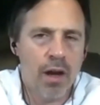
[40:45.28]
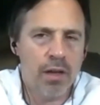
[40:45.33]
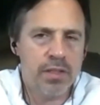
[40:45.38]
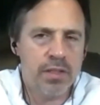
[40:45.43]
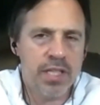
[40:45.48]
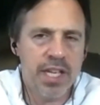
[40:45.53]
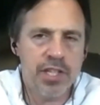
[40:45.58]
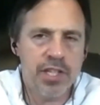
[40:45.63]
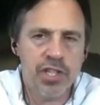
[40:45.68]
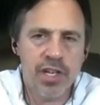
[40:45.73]

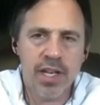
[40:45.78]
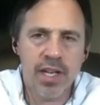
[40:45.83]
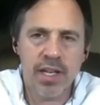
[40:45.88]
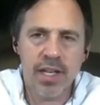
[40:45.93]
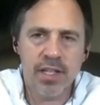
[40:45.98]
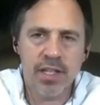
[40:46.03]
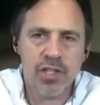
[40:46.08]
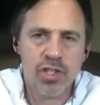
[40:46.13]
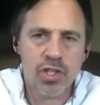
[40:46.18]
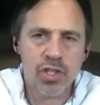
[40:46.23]
teaching it
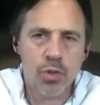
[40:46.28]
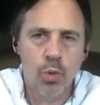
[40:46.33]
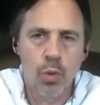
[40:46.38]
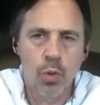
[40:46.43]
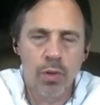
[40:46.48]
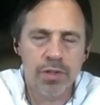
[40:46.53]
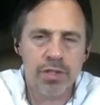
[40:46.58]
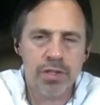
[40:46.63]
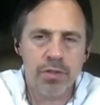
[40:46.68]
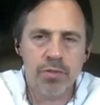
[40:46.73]
in
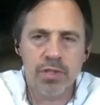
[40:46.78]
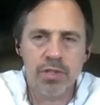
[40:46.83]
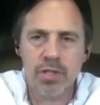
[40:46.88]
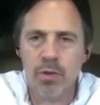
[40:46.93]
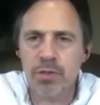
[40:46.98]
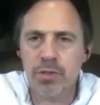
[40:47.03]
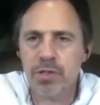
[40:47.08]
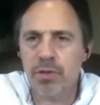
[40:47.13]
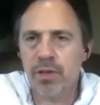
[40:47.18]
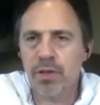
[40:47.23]
schools through
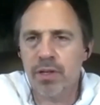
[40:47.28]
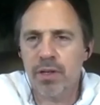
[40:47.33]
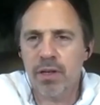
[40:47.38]
social